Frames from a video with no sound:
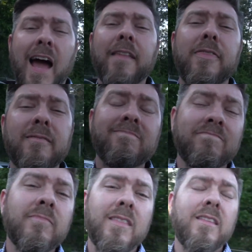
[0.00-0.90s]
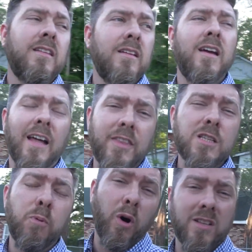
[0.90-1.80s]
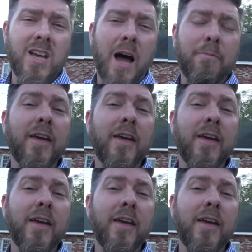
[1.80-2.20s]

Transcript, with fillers: at, at this point in time,